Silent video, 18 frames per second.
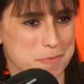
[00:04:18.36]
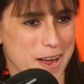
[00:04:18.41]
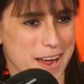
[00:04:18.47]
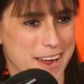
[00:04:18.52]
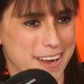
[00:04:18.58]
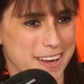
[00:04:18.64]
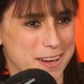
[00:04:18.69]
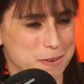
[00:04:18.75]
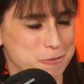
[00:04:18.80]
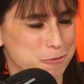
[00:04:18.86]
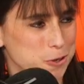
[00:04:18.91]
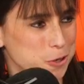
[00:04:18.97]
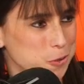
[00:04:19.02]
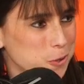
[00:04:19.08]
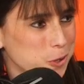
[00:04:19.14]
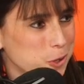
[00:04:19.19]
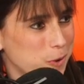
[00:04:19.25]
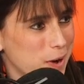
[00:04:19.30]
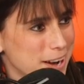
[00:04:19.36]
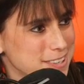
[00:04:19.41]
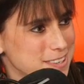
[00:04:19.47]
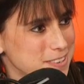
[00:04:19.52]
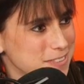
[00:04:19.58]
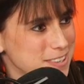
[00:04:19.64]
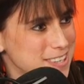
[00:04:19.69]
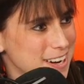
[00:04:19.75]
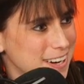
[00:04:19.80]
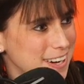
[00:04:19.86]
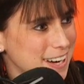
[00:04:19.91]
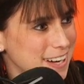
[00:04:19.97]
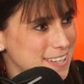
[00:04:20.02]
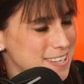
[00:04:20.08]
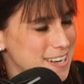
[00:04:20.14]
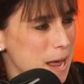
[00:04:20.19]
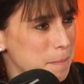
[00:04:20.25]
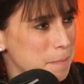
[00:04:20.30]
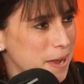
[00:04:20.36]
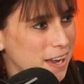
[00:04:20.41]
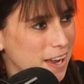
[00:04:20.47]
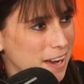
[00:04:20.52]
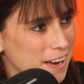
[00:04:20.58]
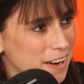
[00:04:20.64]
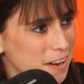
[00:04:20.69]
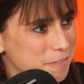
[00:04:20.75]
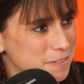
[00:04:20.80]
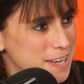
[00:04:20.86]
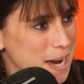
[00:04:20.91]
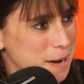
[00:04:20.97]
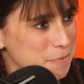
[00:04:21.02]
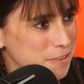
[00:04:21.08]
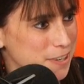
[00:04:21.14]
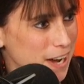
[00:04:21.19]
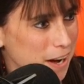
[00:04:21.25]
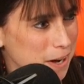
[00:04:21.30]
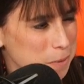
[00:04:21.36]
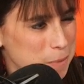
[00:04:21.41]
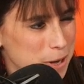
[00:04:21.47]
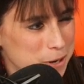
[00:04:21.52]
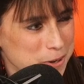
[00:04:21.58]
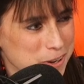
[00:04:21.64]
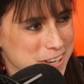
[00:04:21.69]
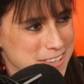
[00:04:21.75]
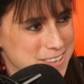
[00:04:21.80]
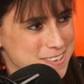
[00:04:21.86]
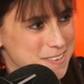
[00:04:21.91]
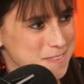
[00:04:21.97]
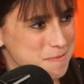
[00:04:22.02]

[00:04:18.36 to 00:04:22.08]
my uh, few regrets of Sundance, not making enough time for documentaries.